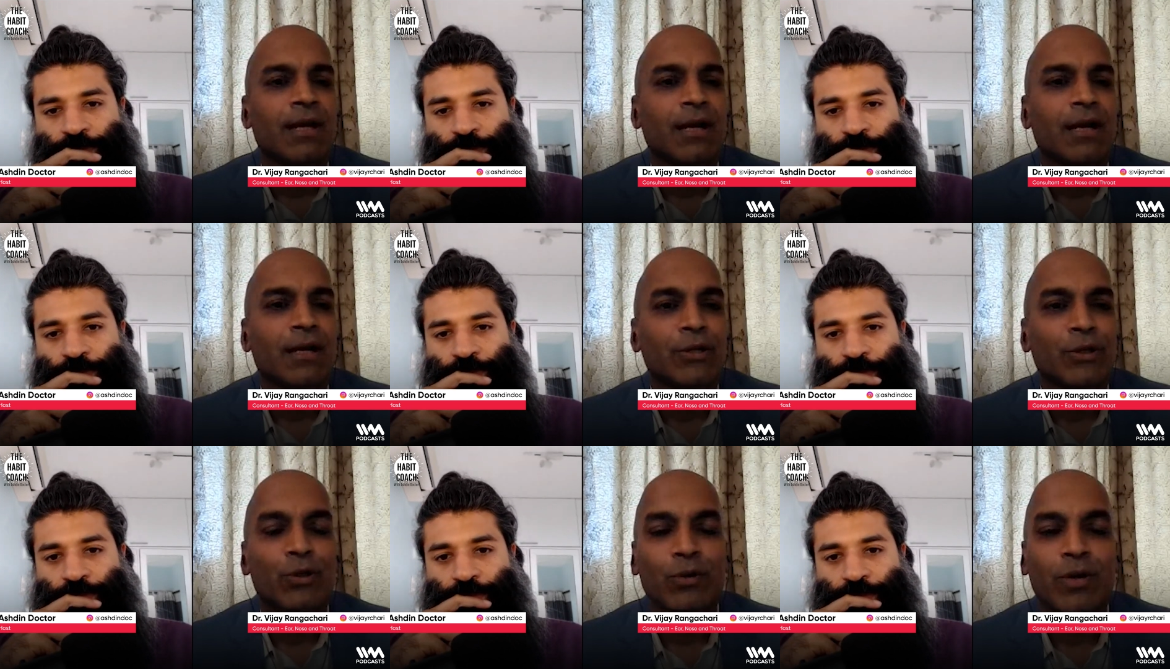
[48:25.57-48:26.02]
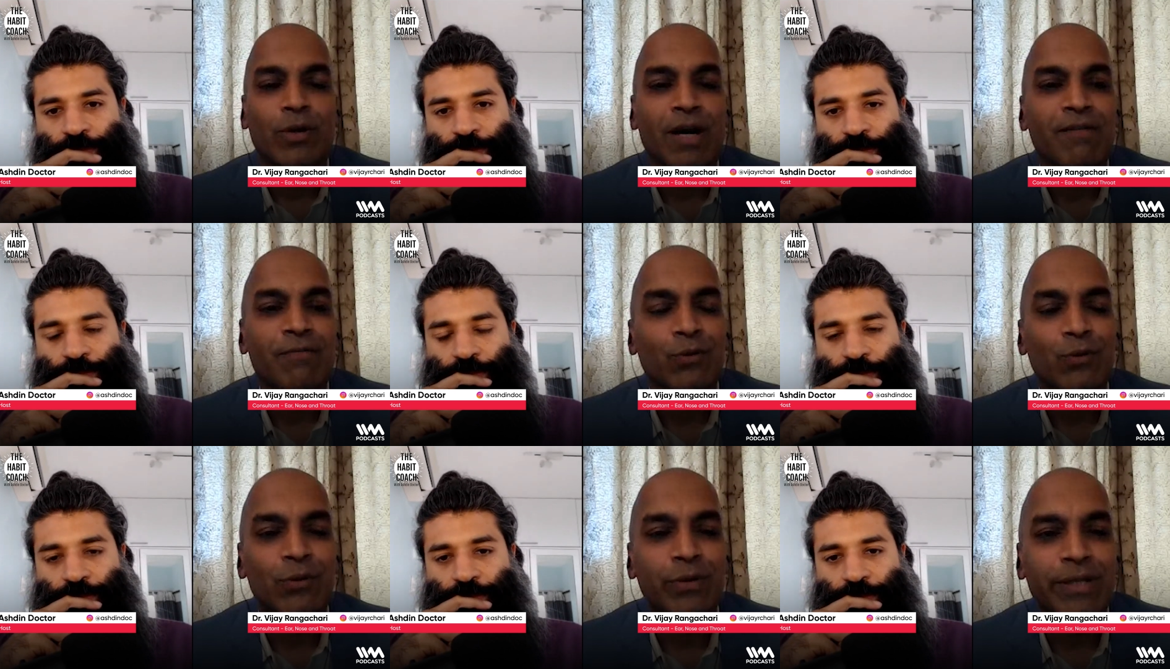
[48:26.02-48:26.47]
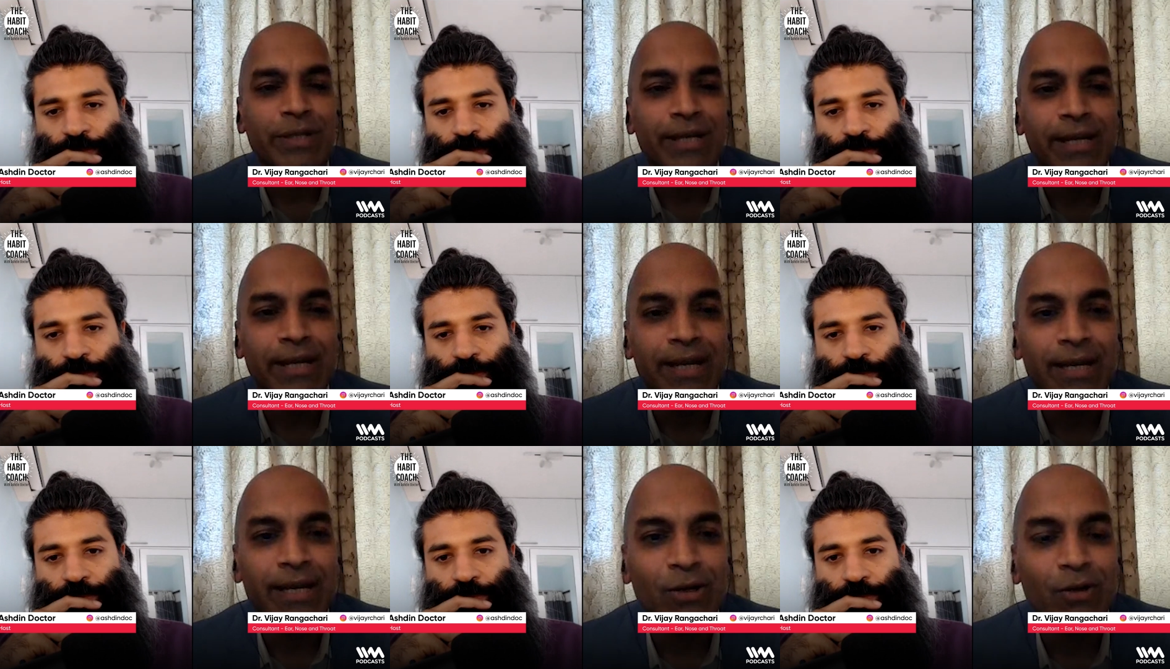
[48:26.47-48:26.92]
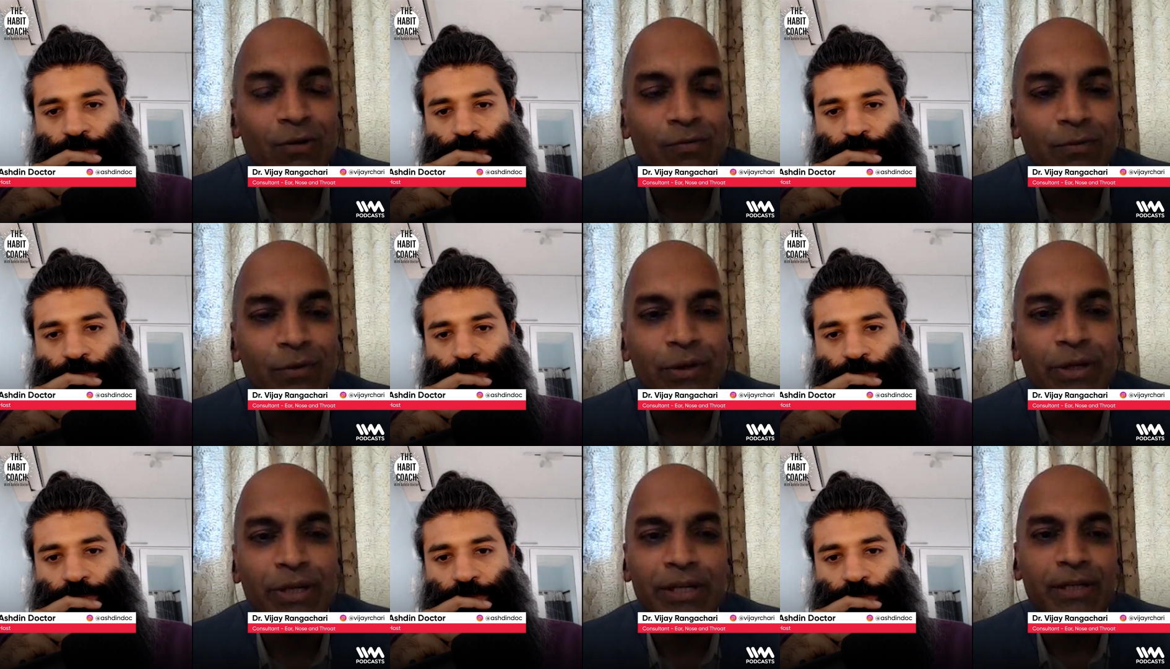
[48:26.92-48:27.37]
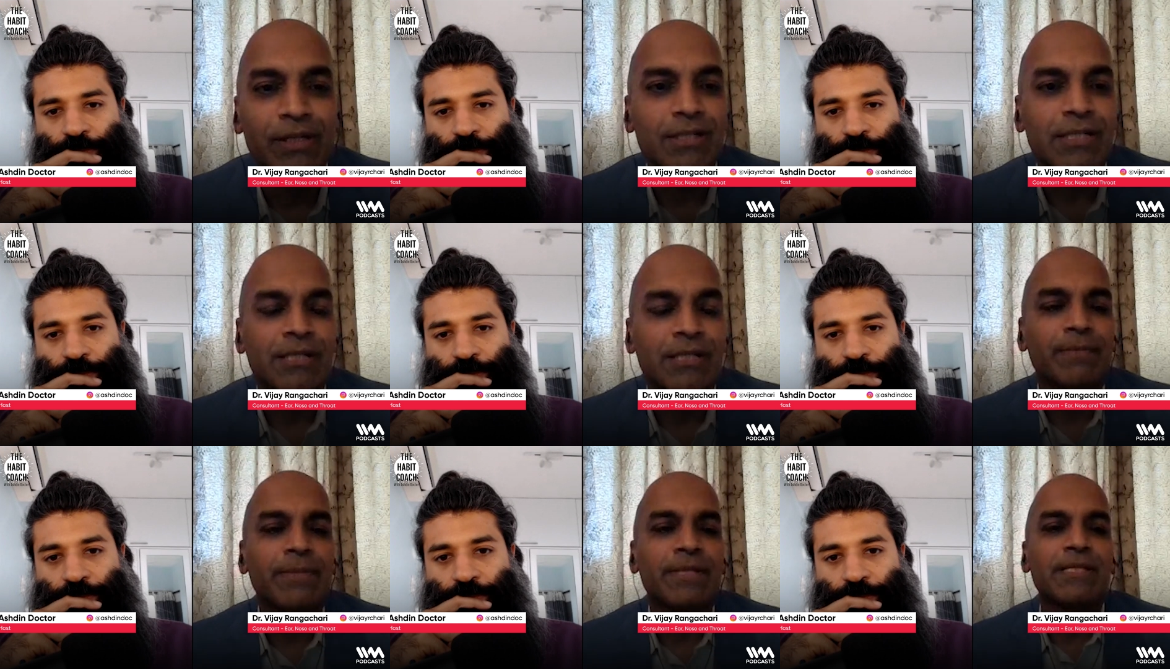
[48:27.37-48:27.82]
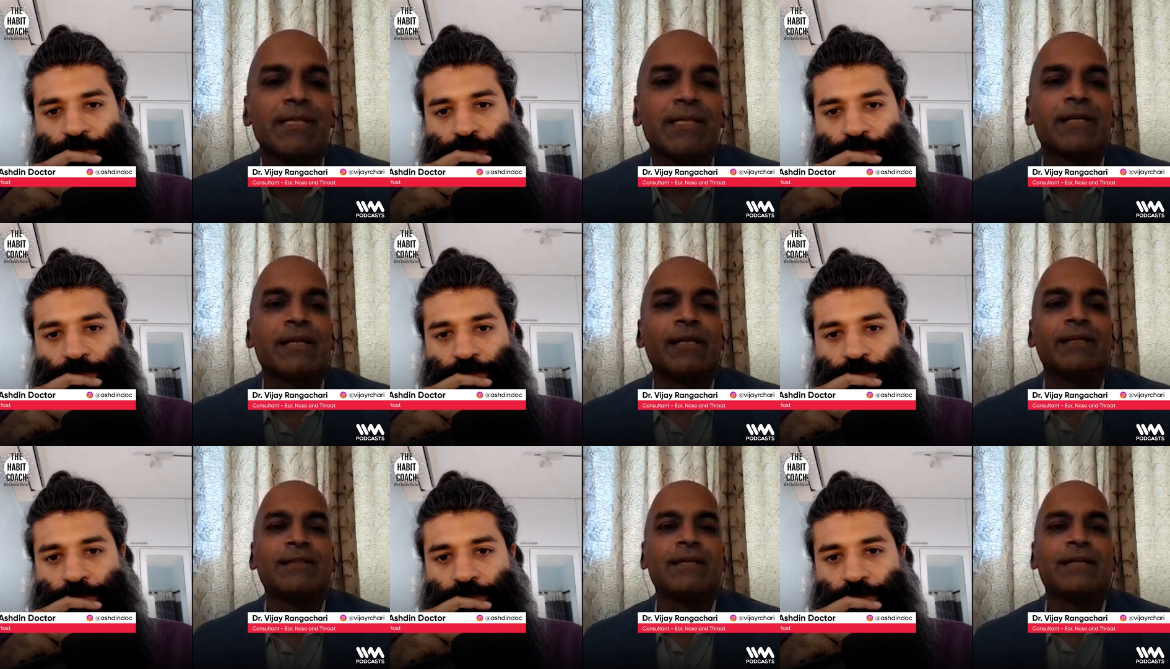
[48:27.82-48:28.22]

Speaker 1: You have to take care of your ears, basically.